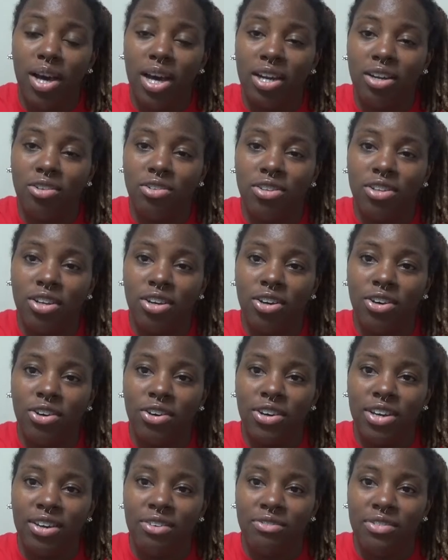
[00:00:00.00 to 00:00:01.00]
I don't
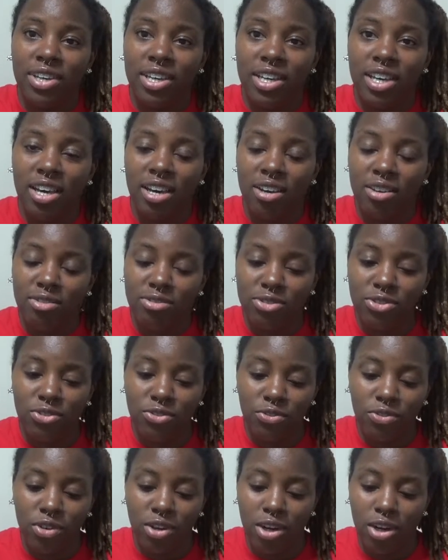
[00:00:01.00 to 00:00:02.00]
know if it comes
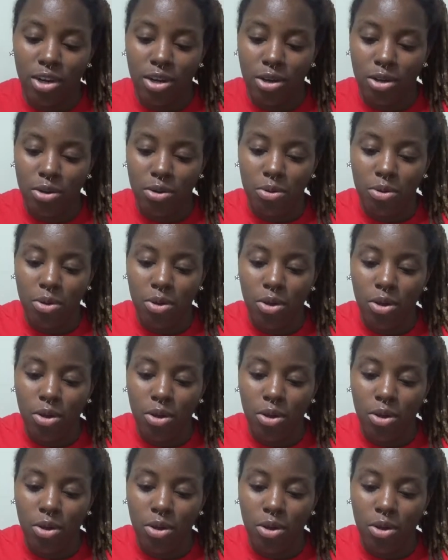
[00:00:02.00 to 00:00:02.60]
from